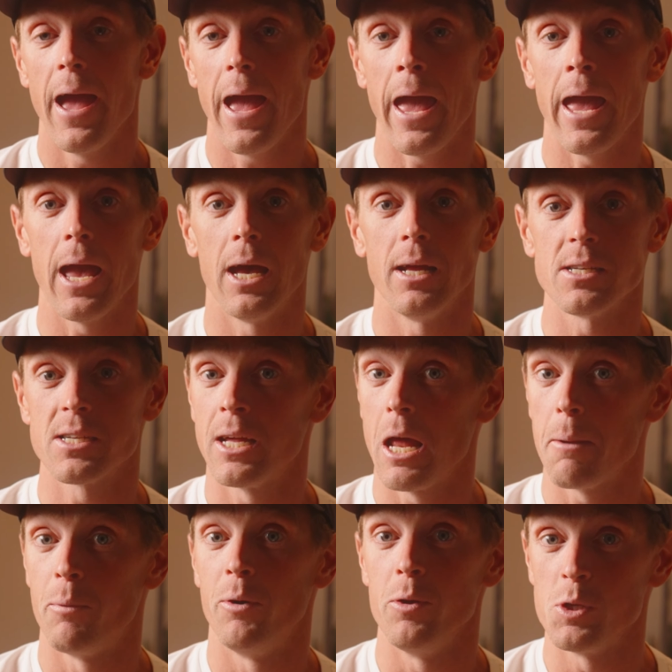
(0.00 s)
And can
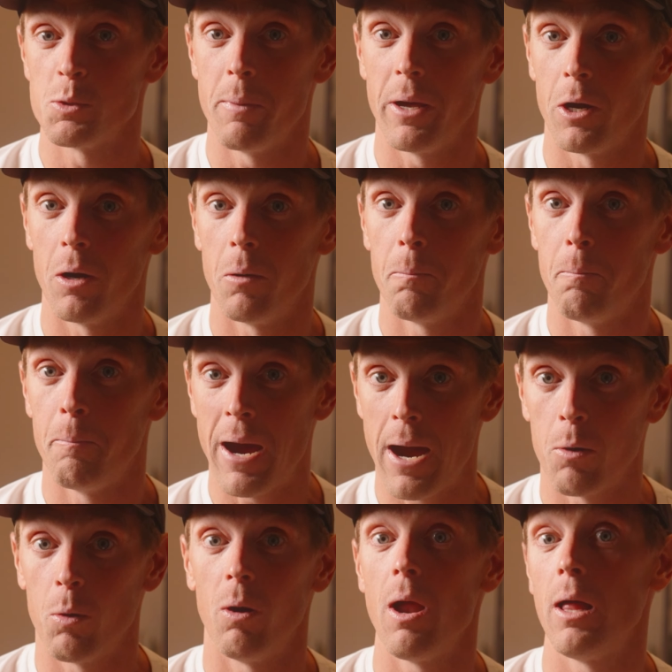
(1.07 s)
I produce better
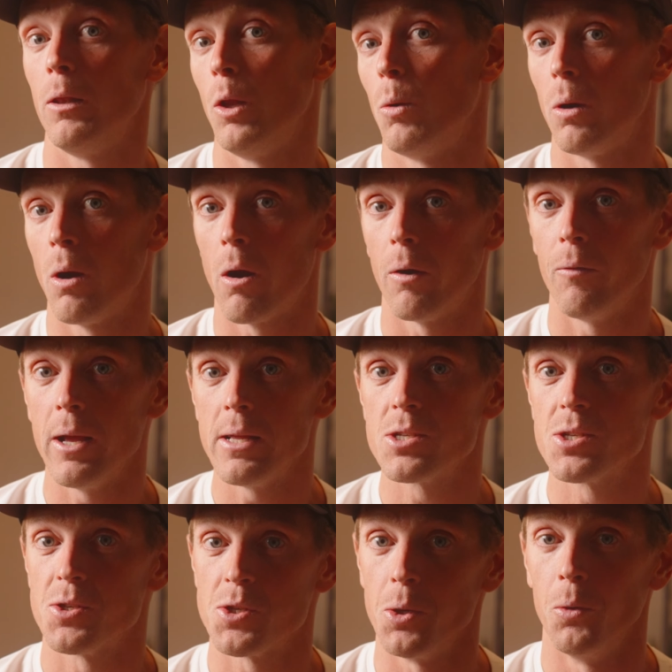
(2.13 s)
power at lower heart
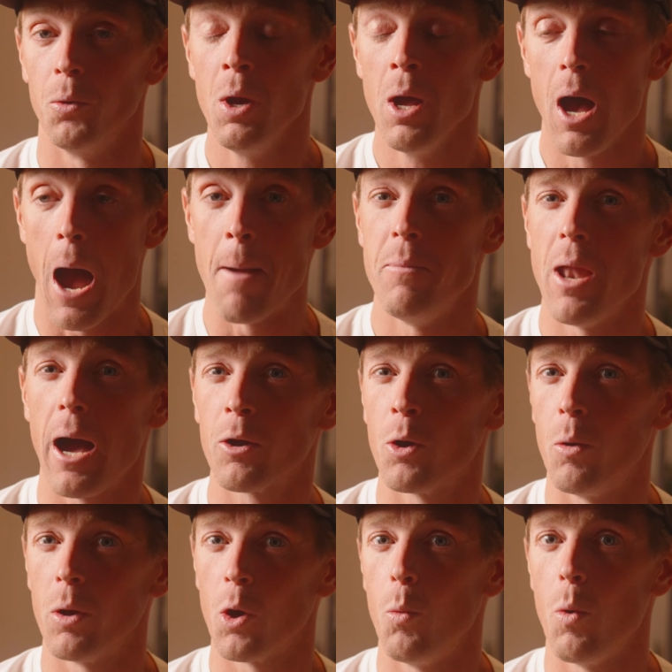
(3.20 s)
rates? So I'm not
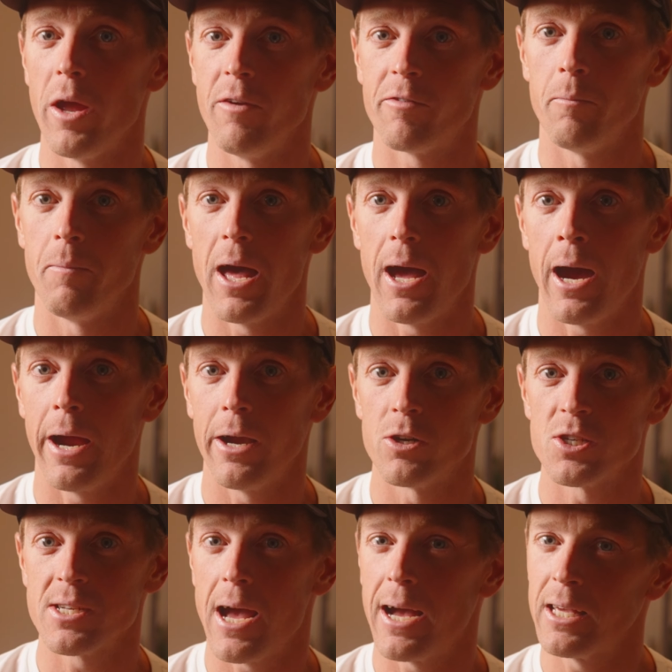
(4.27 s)
going away from that higher
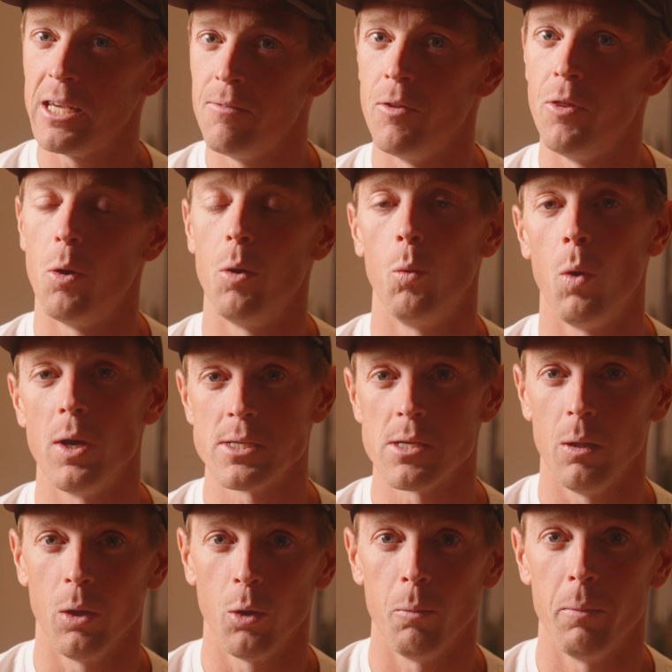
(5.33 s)
stack, even though it was a
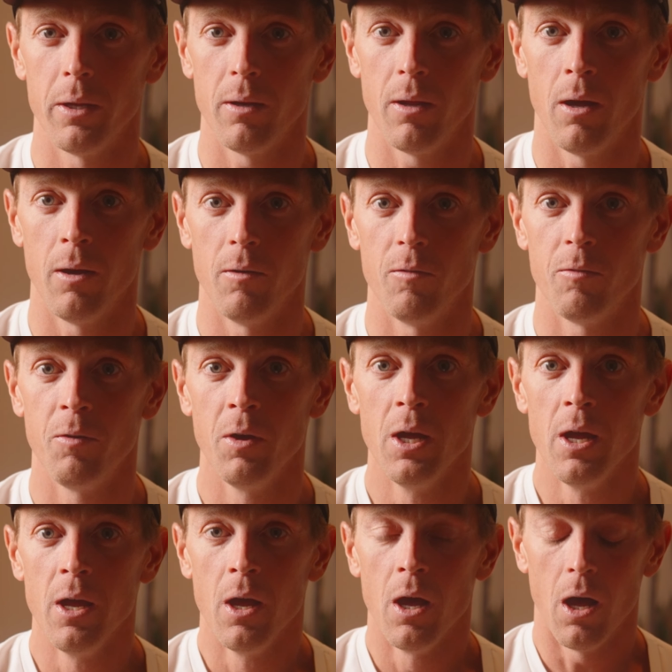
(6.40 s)
little bit of,
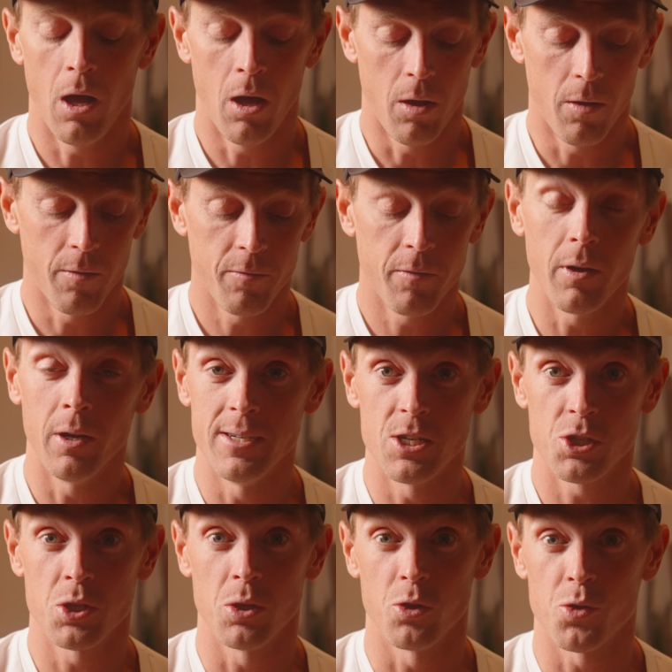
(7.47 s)
of
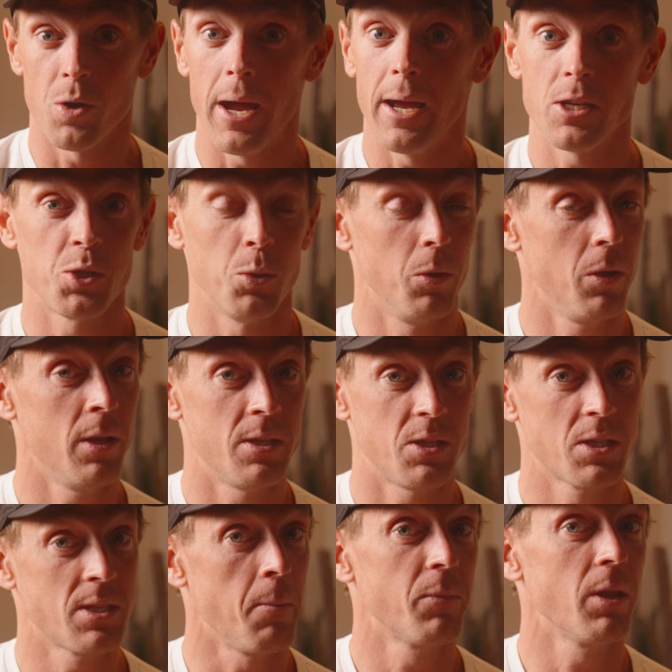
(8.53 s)
additional drag. So it's
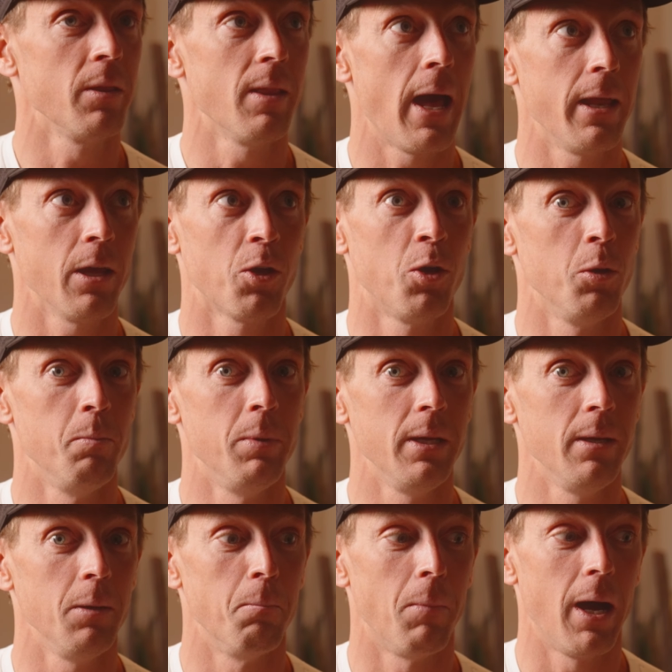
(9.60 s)
something that it could
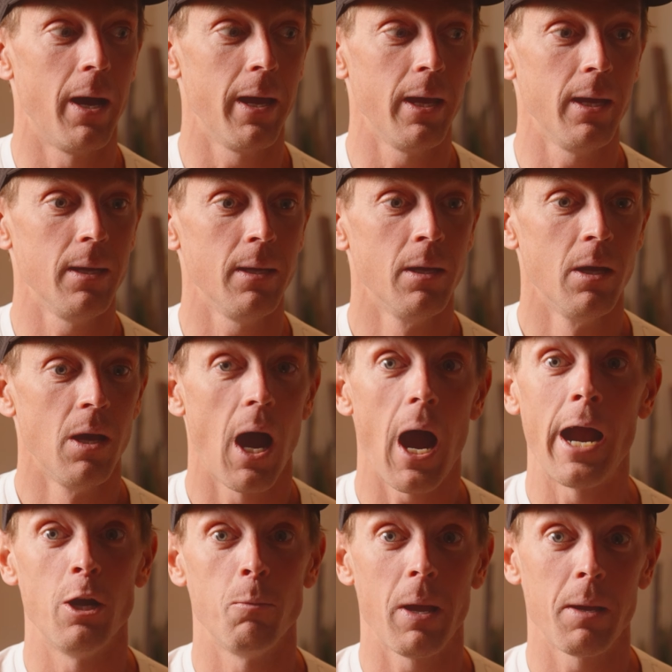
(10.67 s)
be my,
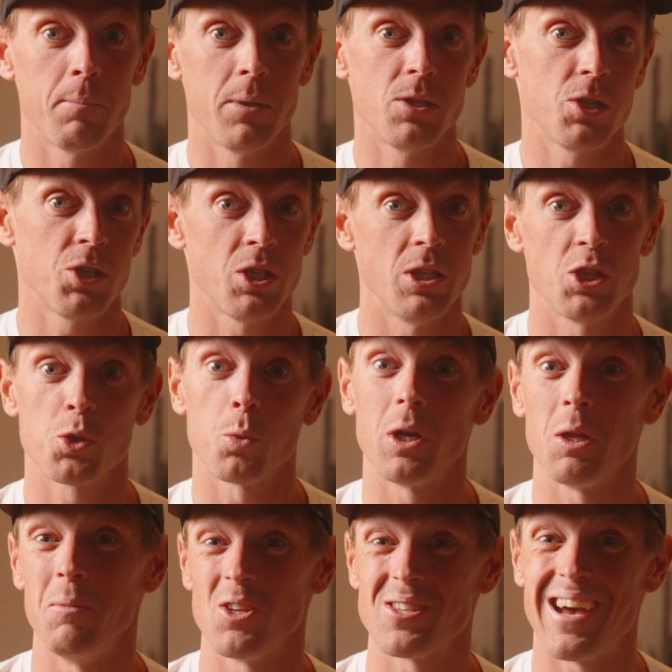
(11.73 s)
Ironman position is
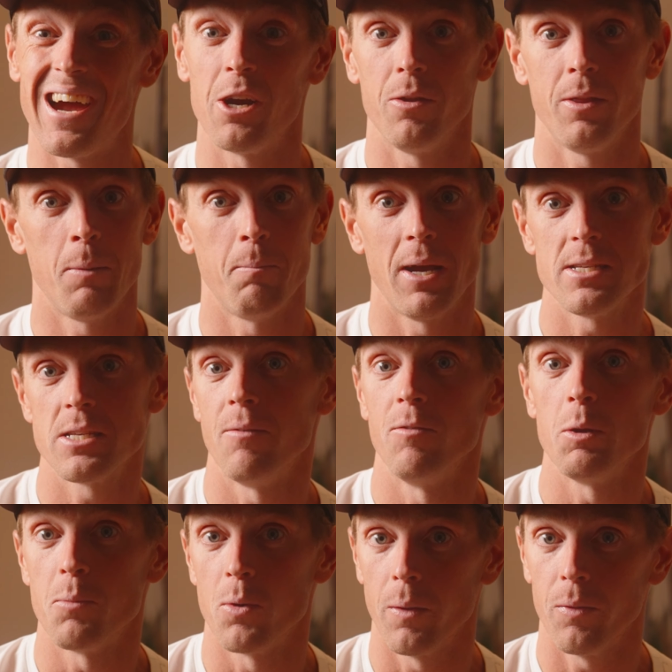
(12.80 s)
20 mils higher than my
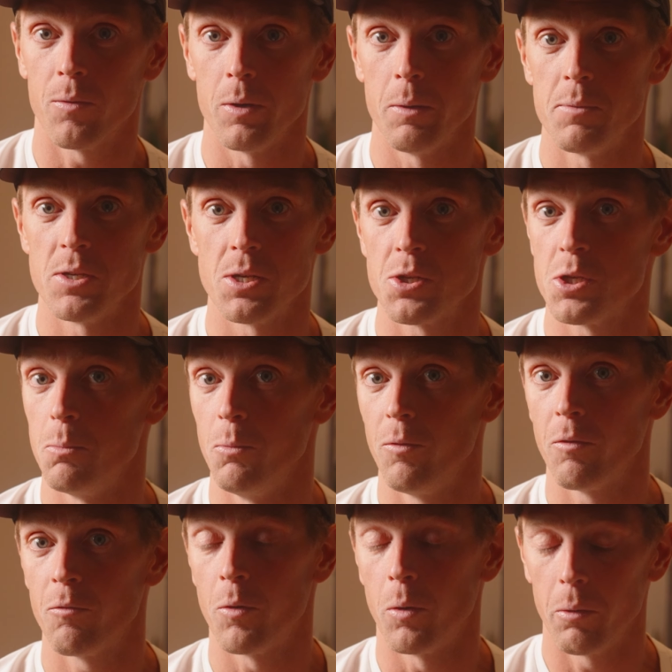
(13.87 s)
70.3 position
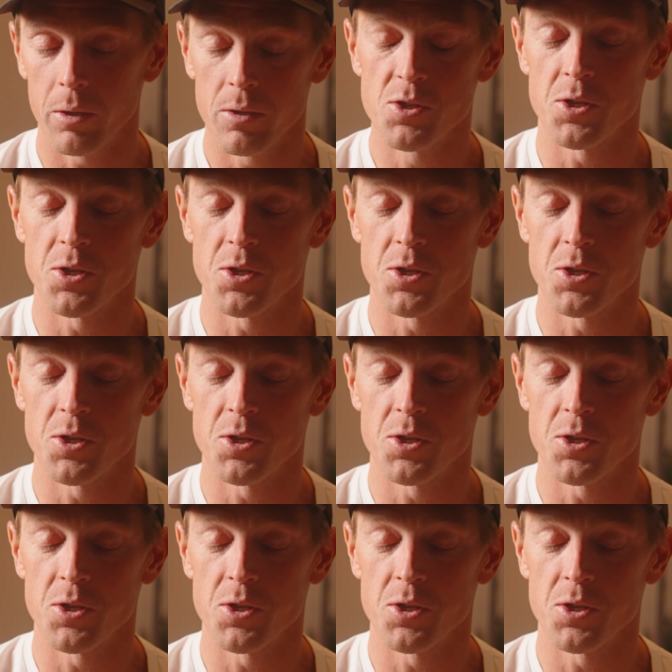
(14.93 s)
moving forward.